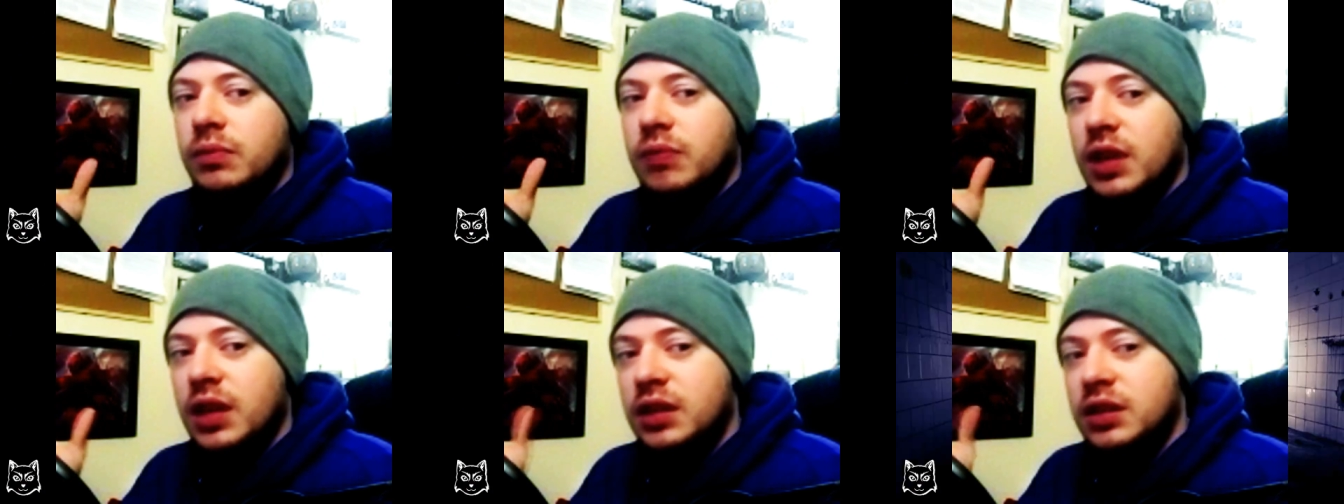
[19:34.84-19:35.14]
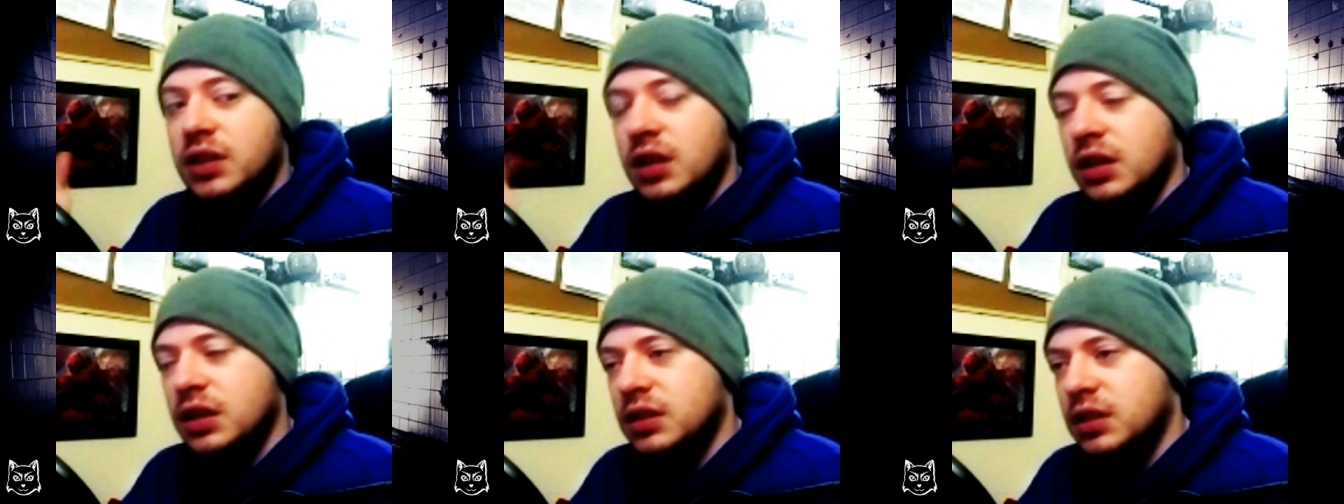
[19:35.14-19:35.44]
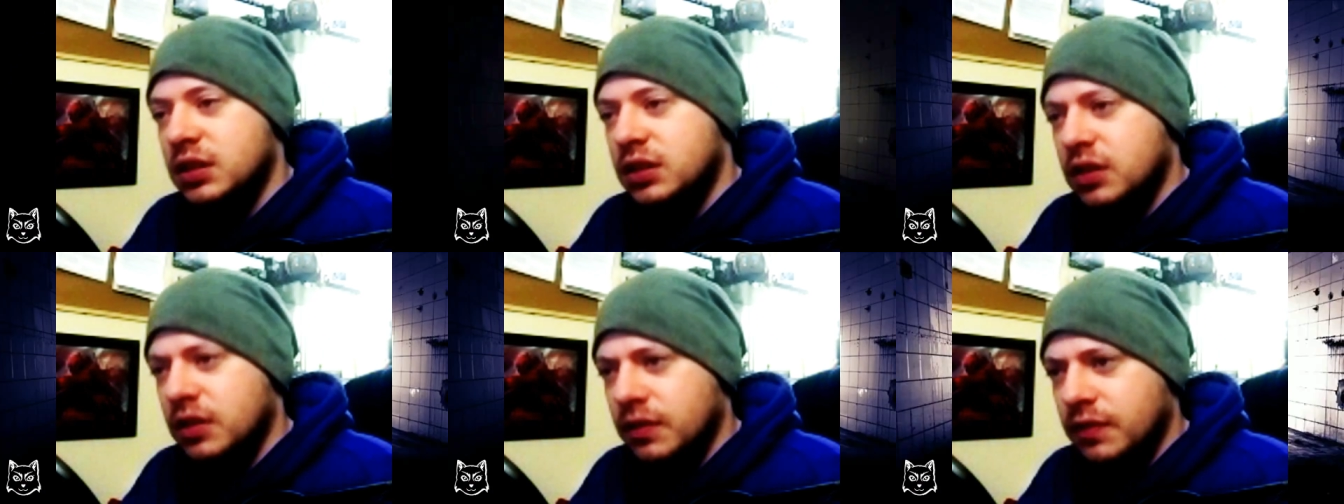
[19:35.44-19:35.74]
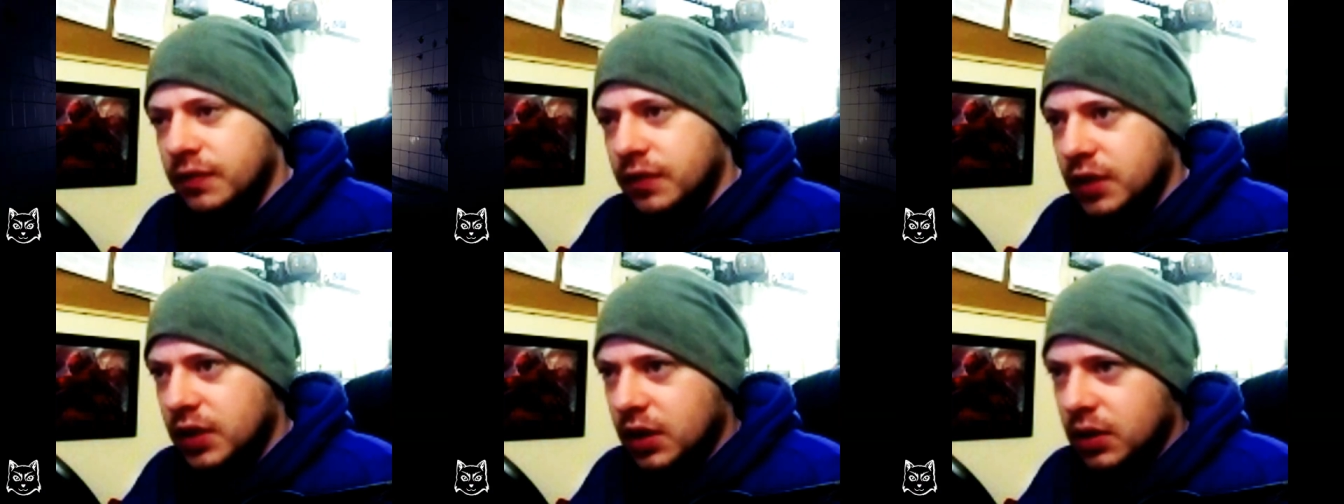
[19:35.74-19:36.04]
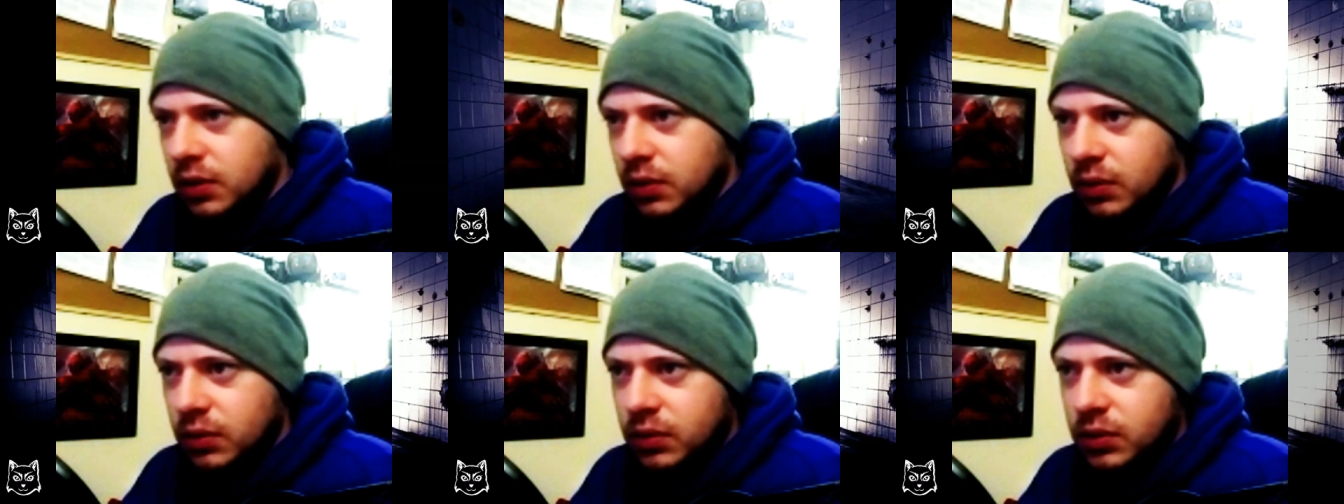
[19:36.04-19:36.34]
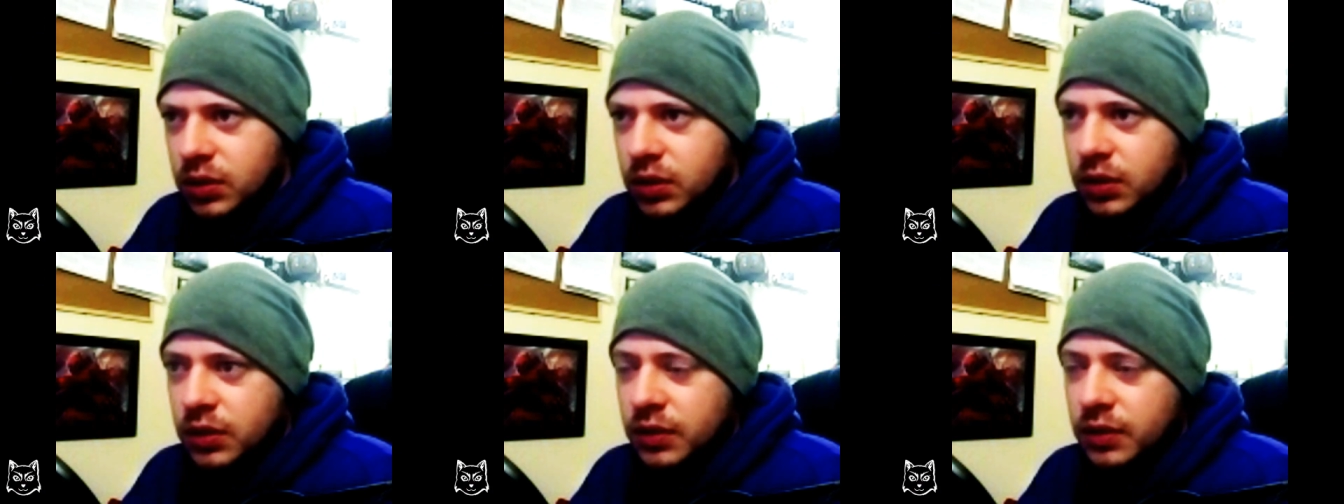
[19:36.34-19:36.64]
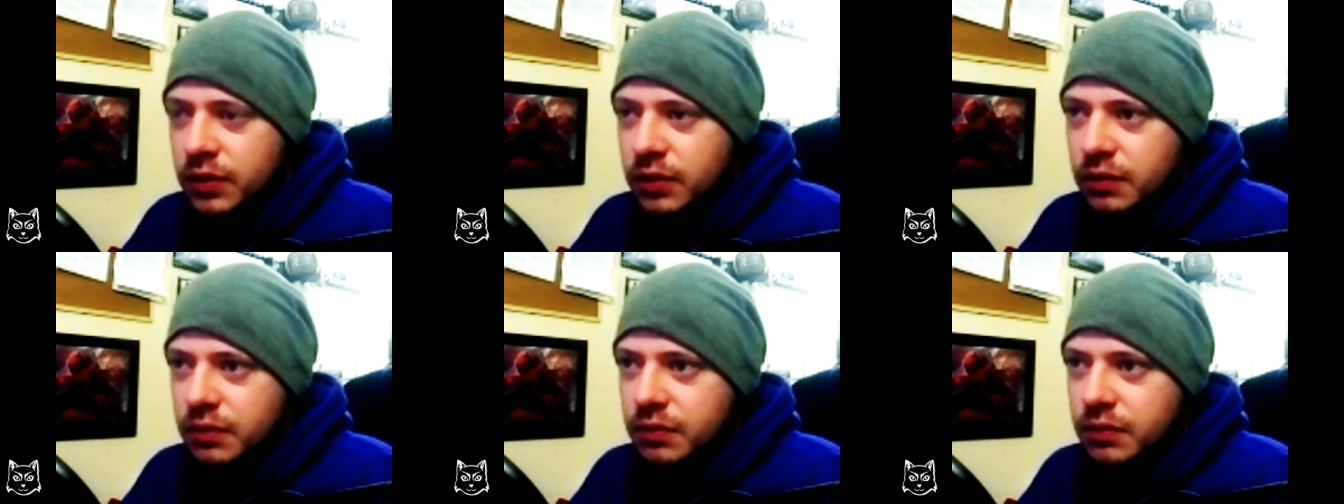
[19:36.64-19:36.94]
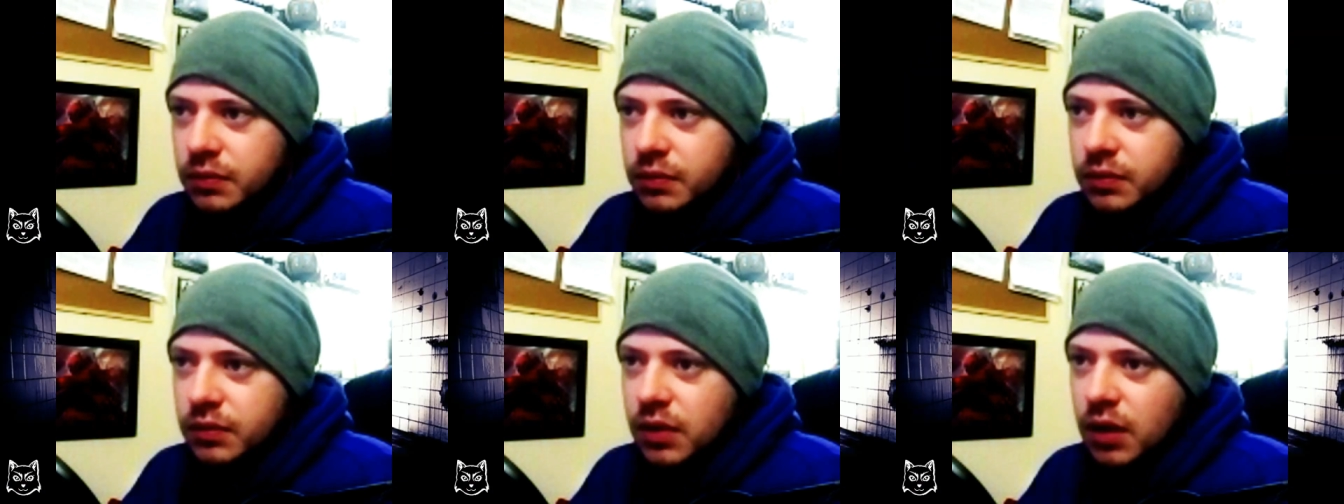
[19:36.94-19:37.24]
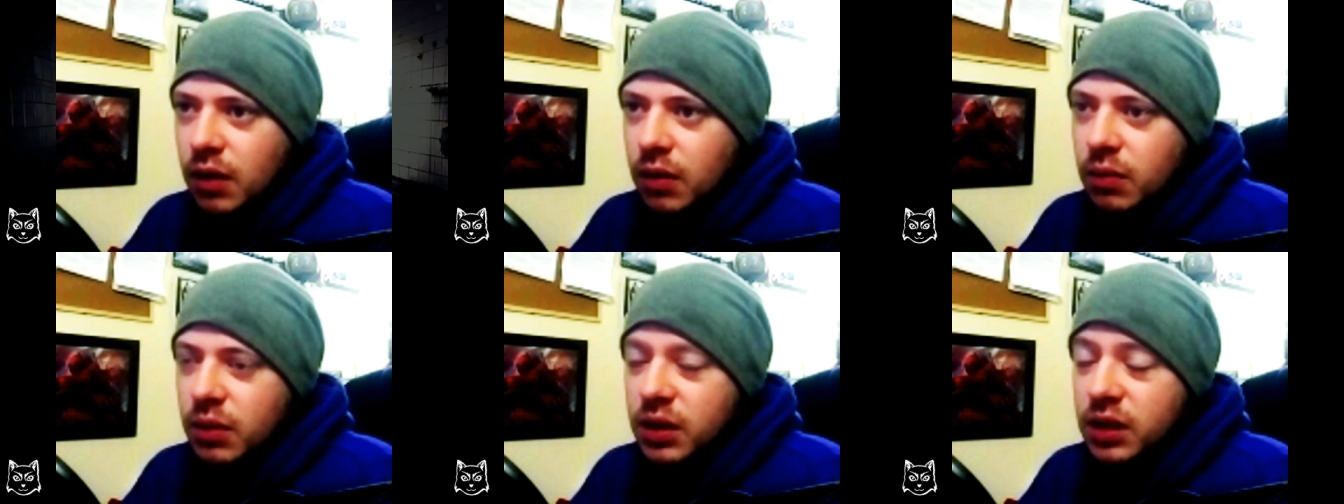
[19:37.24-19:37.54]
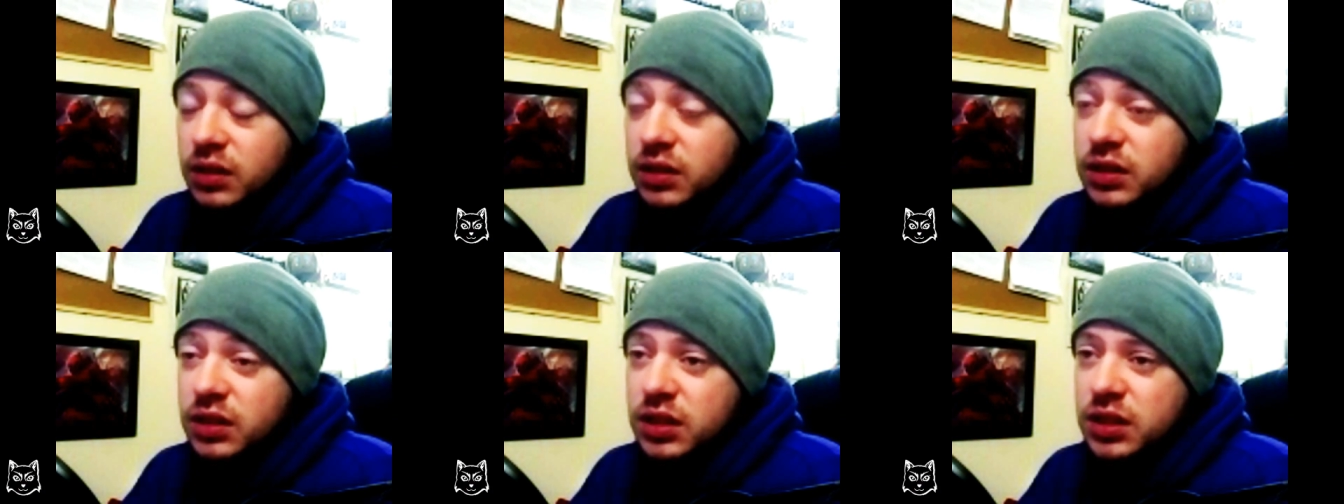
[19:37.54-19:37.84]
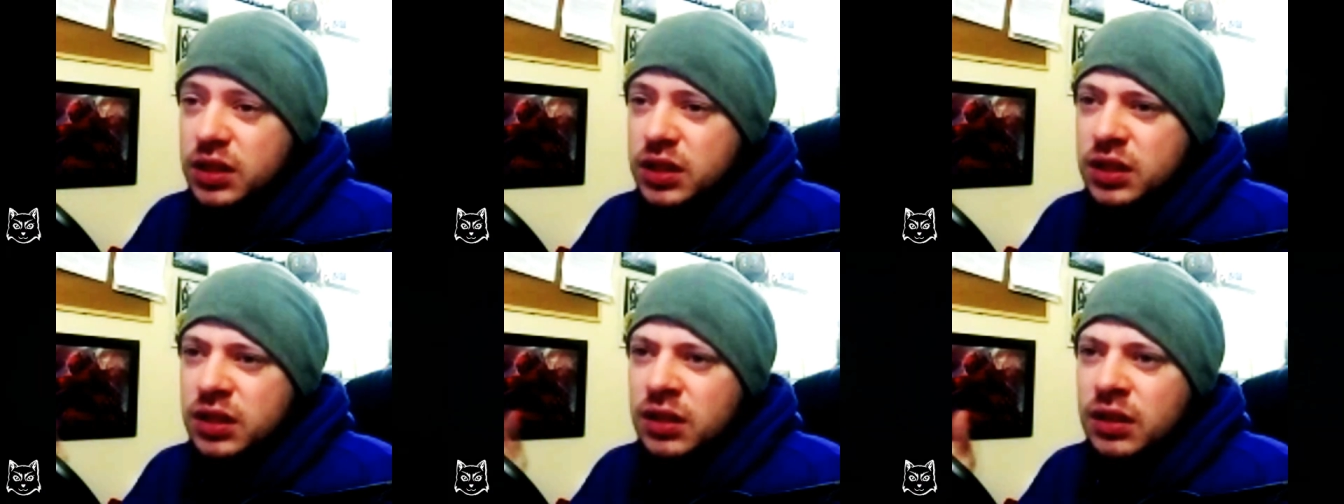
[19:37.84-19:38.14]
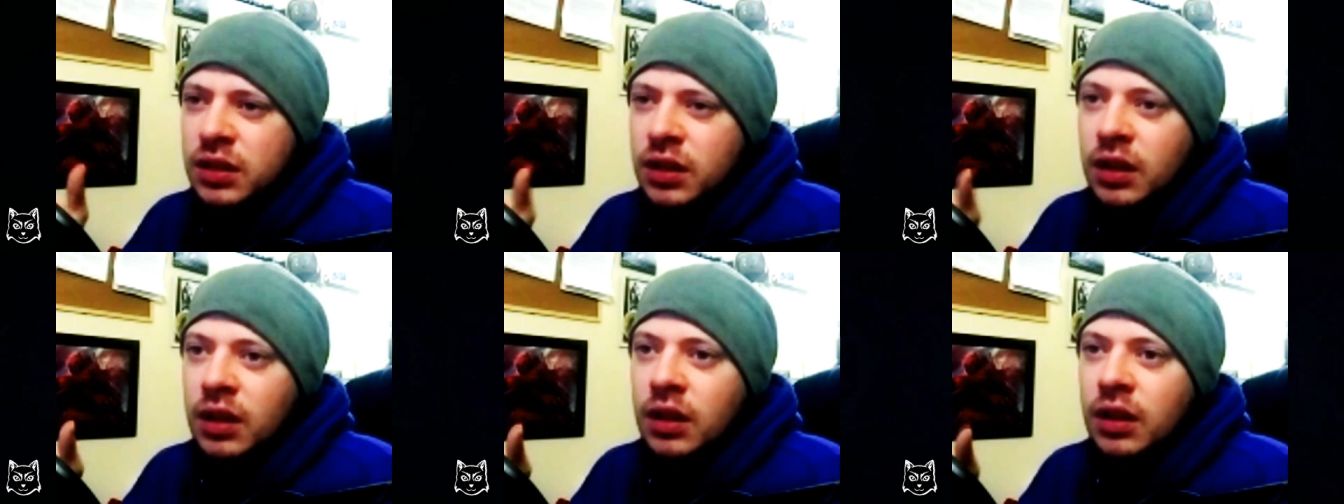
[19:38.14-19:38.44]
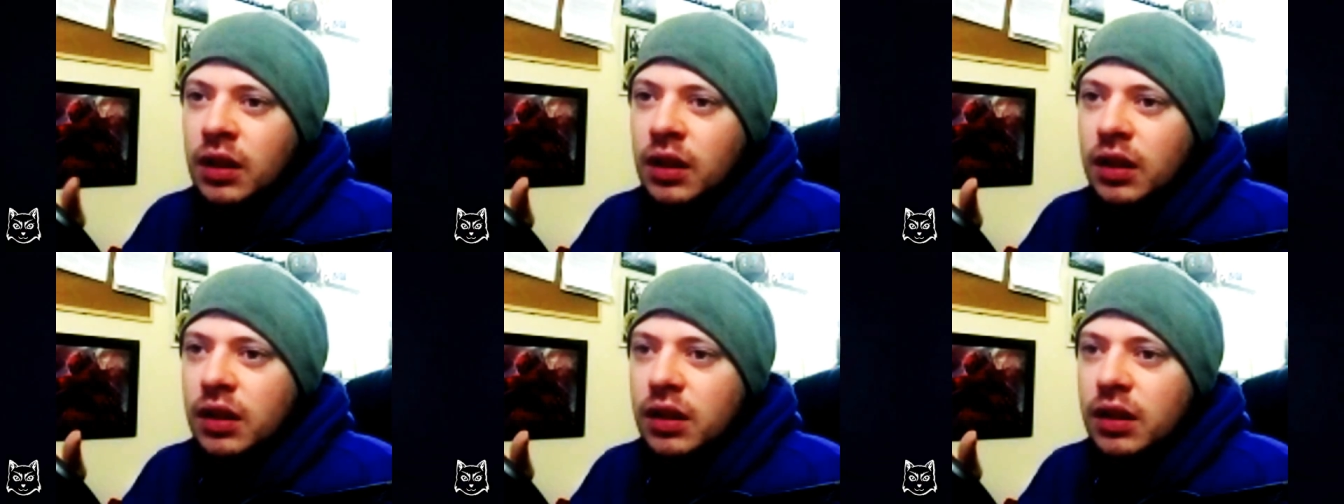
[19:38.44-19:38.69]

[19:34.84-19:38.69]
they changed it to views, which